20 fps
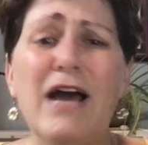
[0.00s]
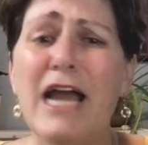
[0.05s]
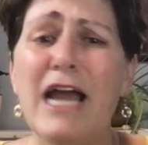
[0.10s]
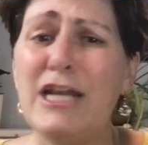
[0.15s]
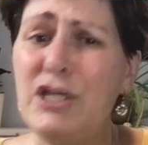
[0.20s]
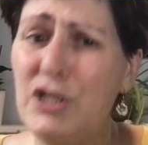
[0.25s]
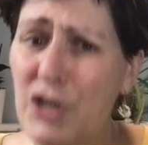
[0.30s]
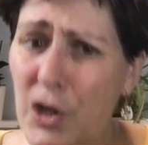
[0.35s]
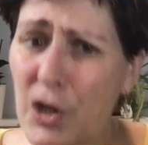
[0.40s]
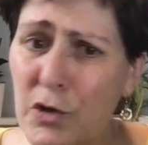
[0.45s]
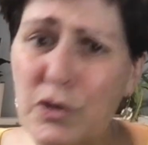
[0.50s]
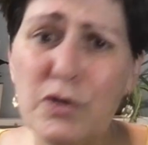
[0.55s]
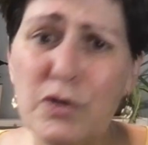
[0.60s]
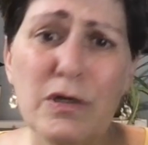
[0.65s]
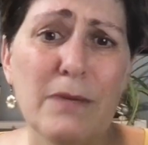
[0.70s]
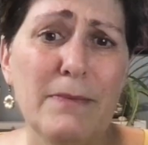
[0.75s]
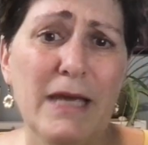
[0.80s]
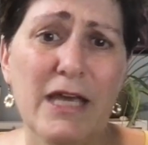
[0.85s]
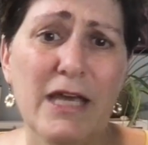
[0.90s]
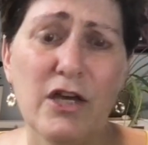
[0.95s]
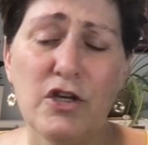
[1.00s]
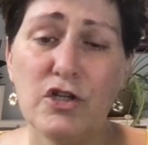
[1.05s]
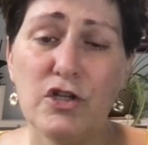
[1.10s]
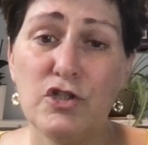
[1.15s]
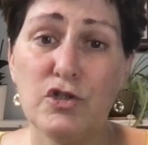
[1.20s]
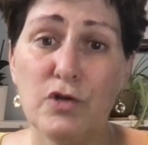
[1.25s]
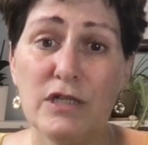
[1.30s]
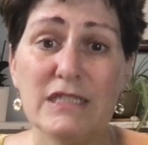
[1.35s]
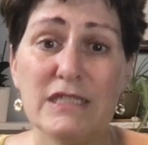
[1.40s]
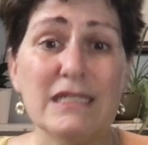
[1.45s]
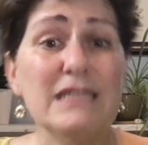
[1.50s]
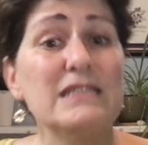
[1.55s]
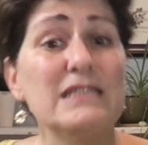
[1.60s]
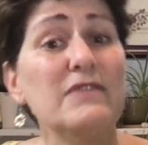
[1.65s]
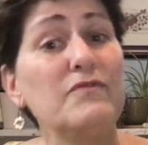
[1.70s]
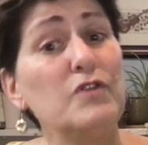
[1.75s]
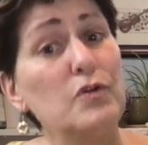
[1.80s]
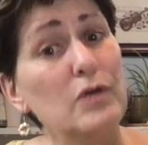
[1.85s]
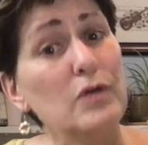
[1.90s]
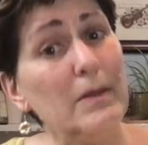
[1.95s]
I know you can make a good choice, because
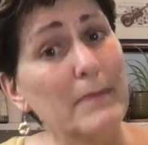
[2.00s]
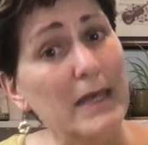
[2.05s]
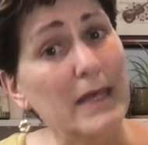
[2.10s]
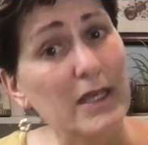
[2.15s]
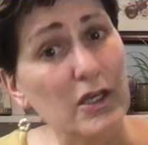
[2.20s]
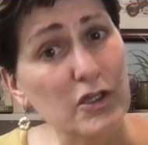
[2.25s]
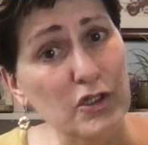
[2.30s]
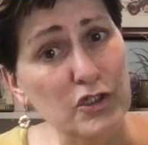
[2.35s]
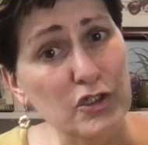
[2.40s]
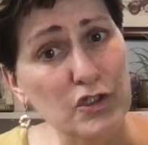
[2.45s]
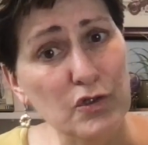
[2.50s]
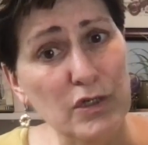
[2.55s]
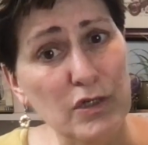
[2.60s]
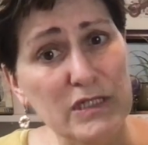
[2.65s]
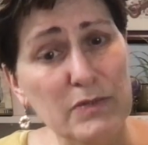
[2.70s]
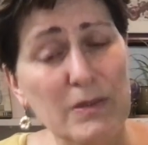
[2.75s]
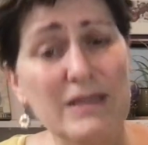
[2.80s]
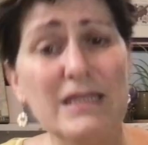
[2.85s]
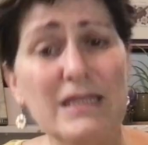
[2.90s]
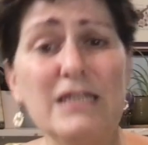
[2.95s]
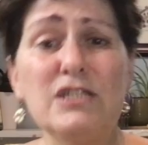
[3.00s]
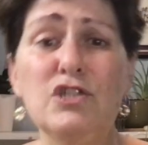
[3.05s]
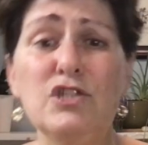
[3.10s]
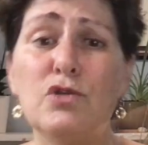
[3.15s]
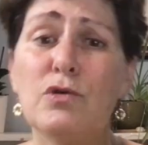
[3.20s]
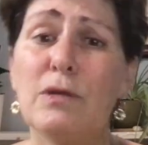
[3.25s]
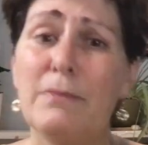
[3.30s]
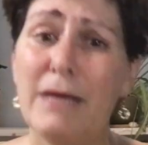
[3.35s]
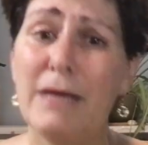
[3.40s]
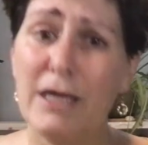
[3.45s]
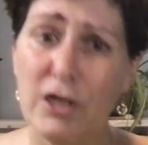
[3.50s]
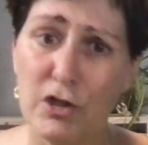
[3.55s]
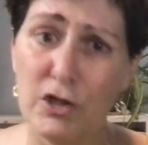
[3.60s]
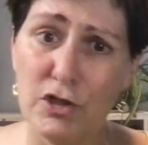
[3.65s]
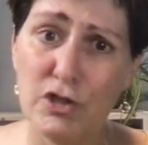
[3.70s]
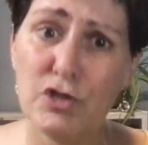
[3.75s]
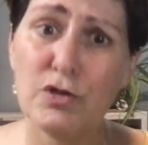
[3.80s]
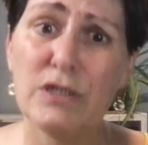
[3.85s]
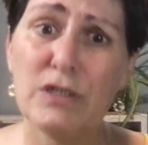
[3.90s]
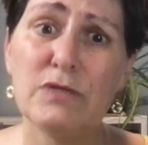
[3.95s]
if you can make a good choice with this, you can make a
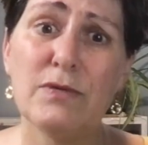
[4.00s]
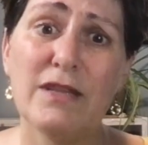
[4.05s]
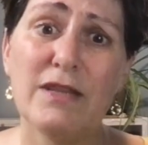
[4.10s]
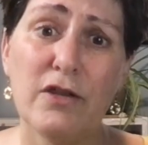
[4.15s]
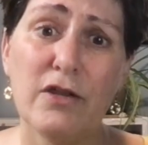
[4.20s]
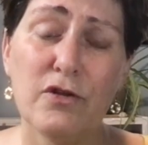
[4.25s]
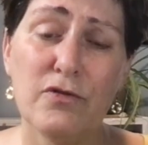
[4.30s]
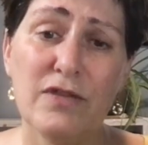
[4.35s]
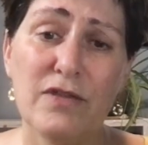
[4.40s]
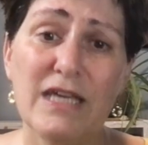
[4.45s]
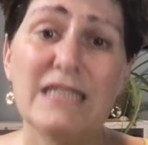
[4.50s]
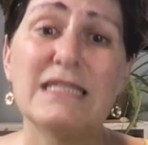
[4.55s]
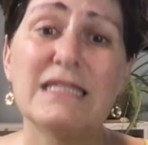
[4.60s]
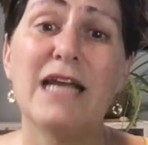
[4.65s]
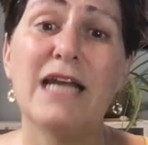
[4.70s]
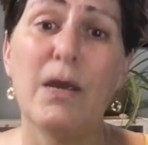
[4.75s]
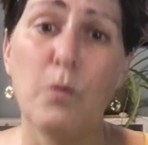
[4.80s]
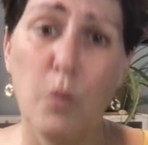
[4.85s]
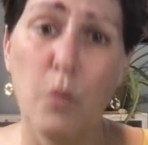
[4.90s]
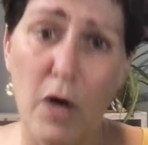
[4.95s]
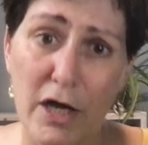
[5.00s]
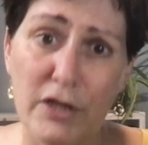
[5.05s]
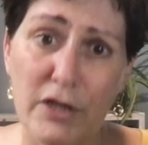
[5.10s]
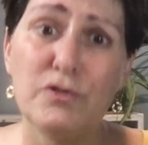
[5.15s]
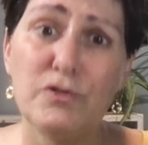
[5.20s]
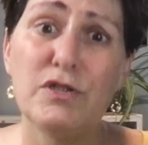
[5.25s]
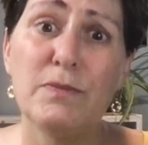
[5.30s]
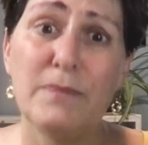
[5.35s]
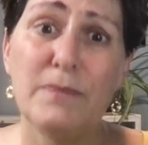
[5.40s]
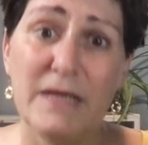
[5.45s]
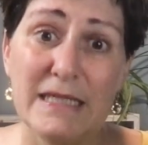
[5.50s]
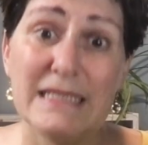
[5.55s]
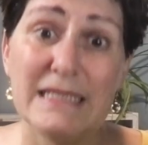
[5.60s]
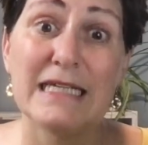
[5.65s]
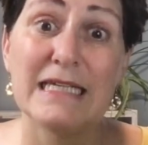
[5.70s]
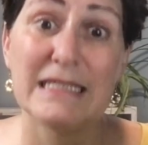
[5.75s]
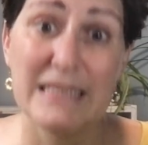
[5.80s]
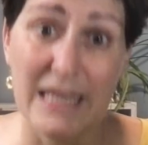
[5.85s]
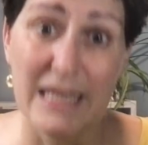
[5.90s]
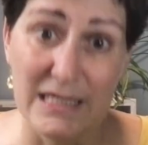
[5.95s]
good choice with other things. And I want you to be
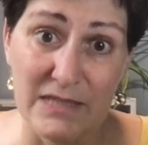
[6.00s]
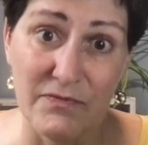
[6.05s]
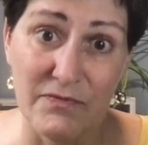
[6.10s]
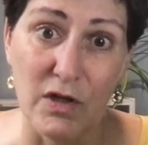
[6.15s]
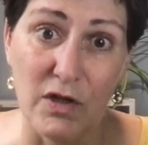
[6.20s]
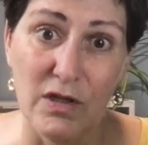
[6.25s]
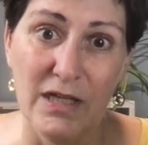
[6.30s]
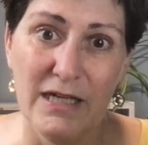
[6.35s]
successful.